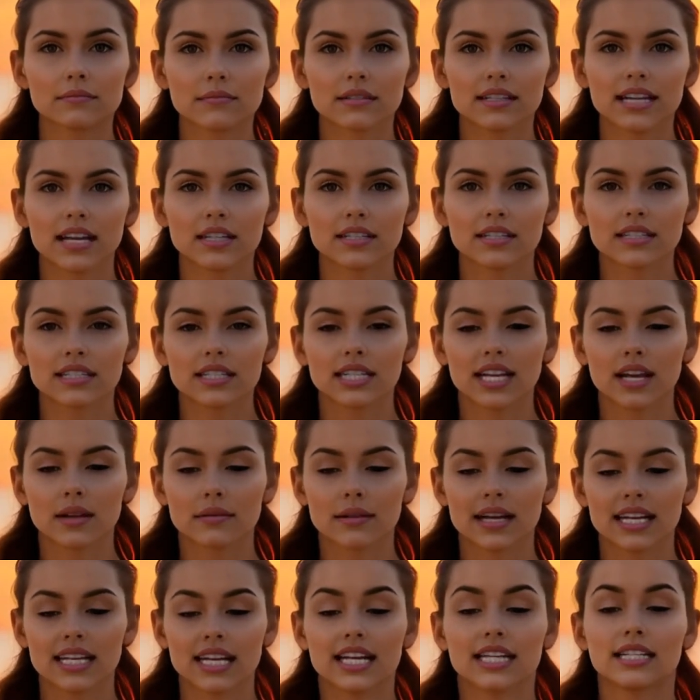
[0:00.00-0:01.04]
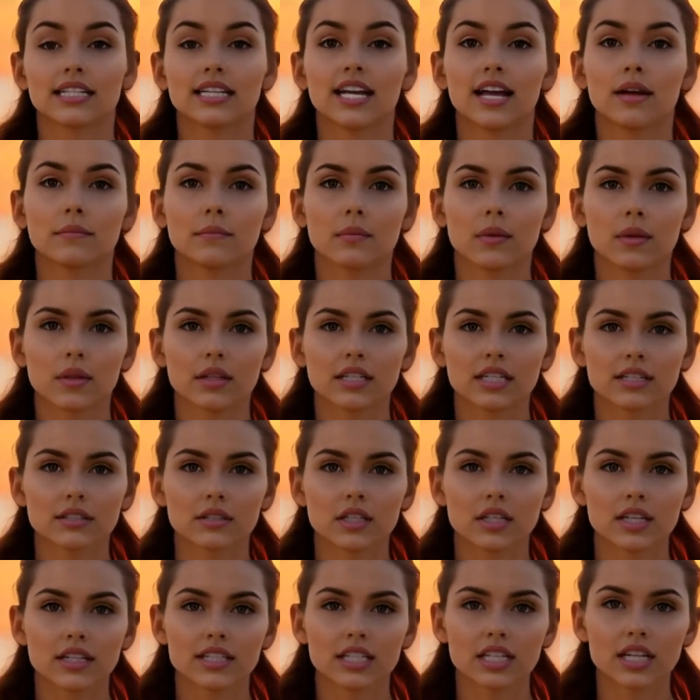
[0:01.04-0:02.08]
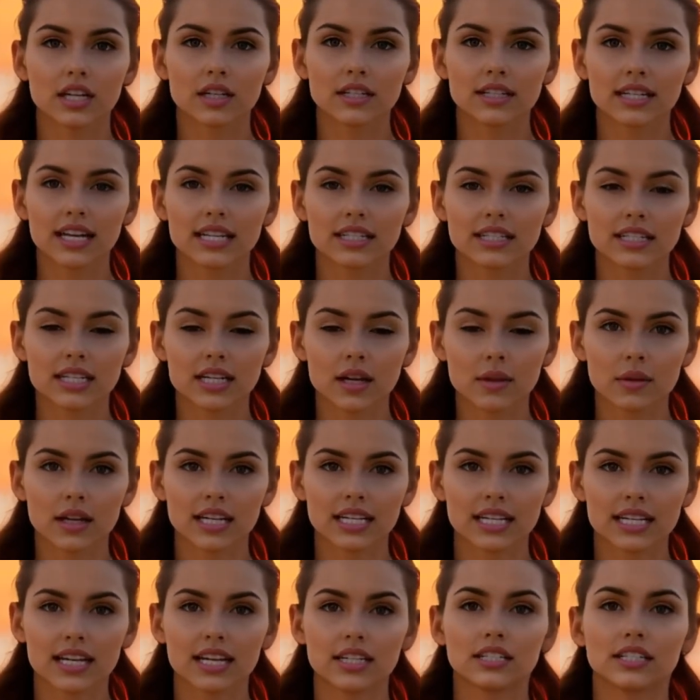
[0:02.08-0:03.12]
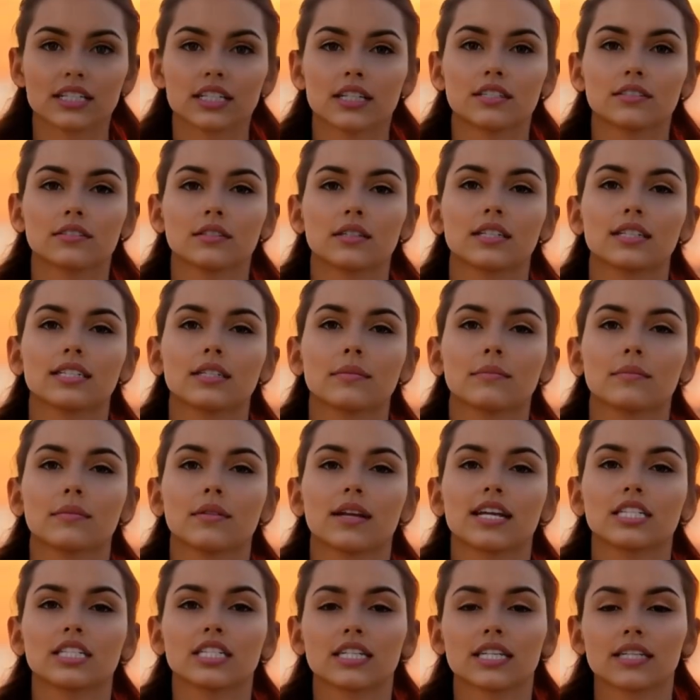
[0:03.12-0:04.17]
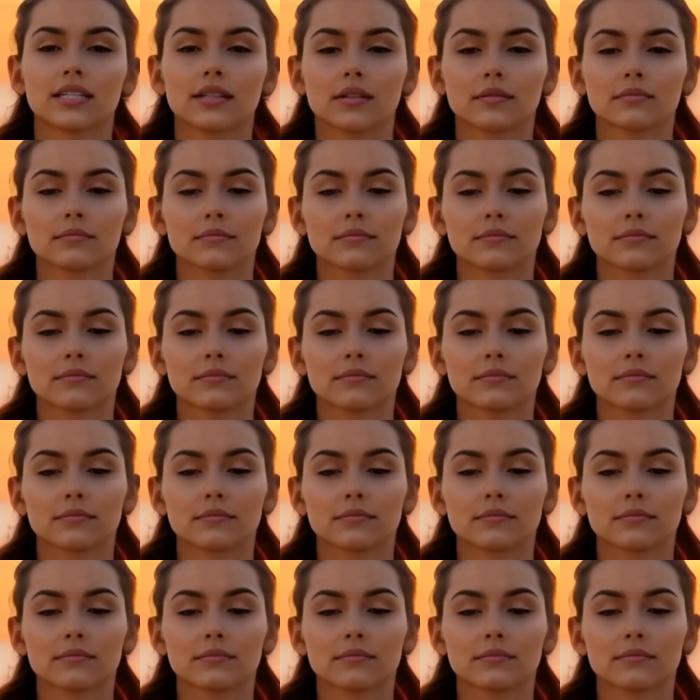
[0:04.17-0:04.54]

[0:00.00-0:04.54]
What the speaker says: There are so many examples of God's goodness that we can look to for inspiration.